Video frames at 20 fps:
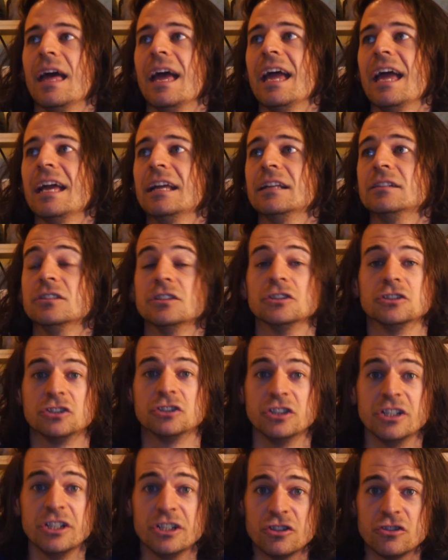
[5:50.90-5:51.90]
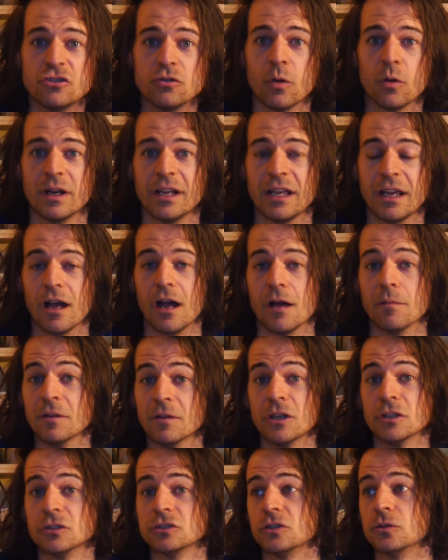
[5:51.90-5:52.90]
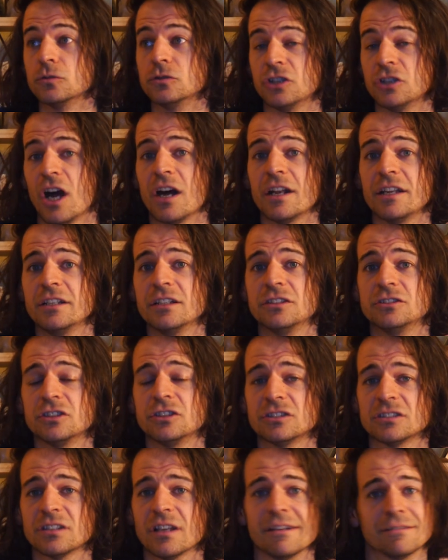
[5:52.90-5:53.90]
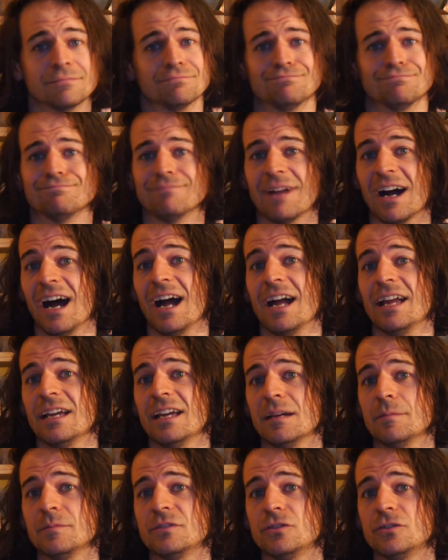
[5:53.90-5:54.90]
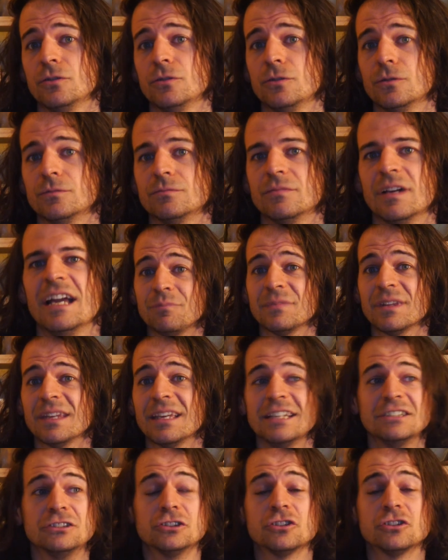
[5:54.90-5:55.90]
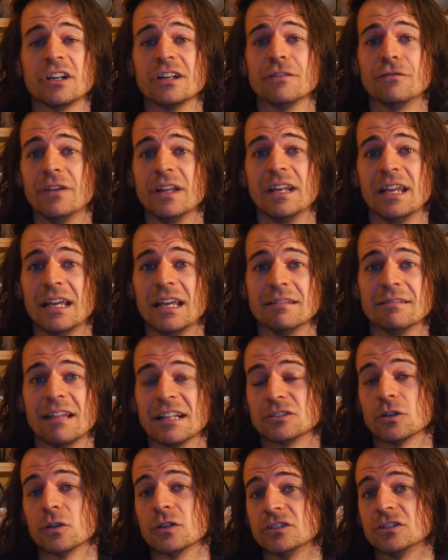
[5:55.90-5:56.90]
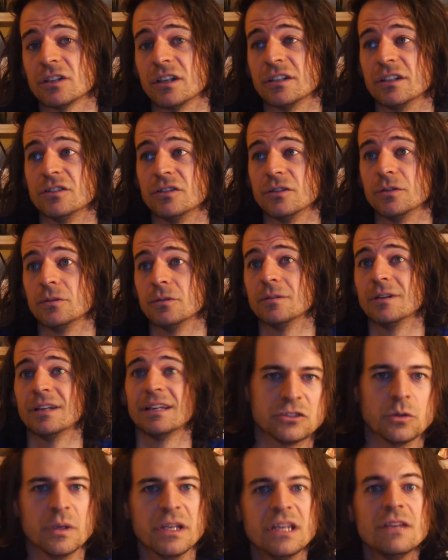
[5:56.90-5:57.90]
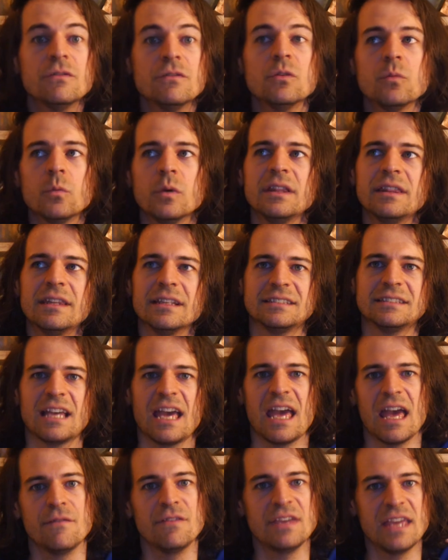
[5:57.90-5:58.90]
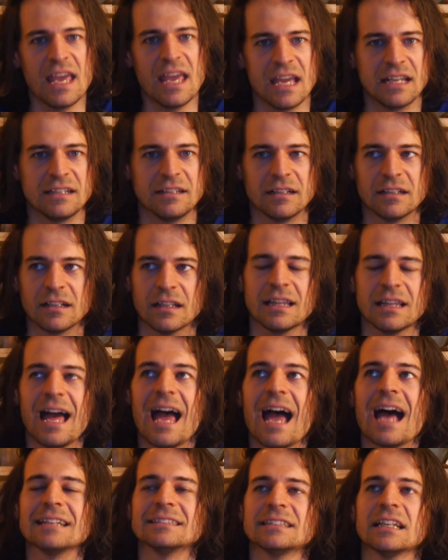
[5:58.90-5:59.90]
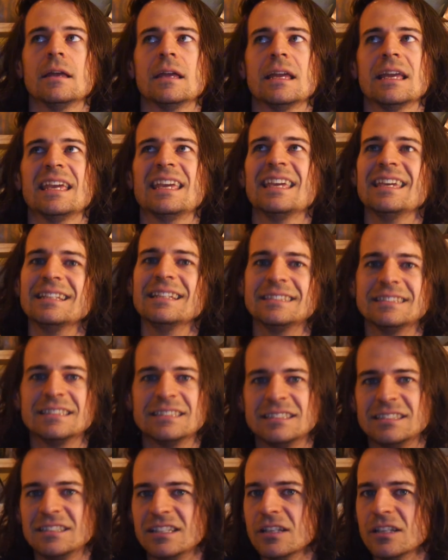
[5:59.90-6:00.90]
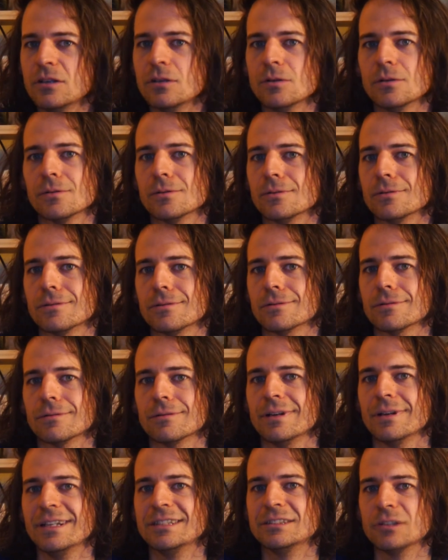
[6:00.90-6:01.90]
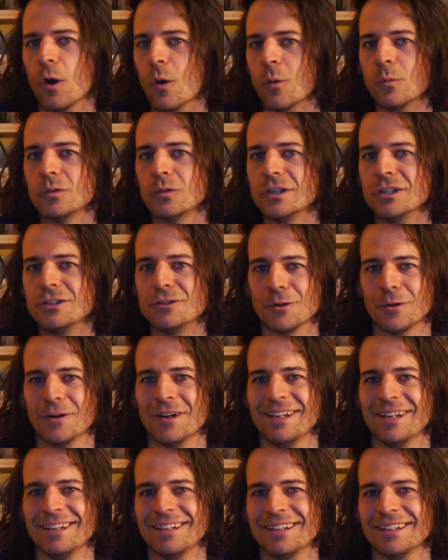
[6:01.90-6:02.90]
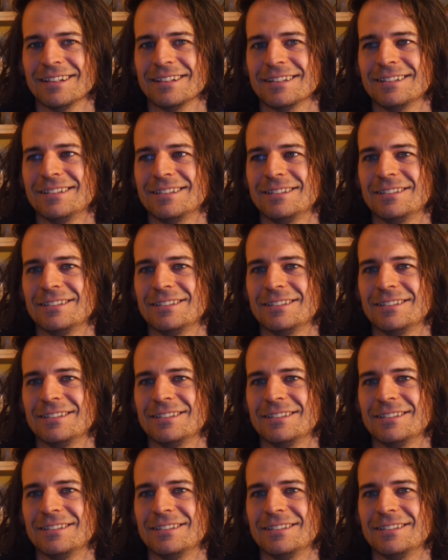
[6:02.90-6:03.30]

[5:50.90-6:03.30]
and she's joining up. So Johnny is just like, I am too. He's just trying to fit in. That's all he's trying to do. So even with this heavy-handed class, he still is only joining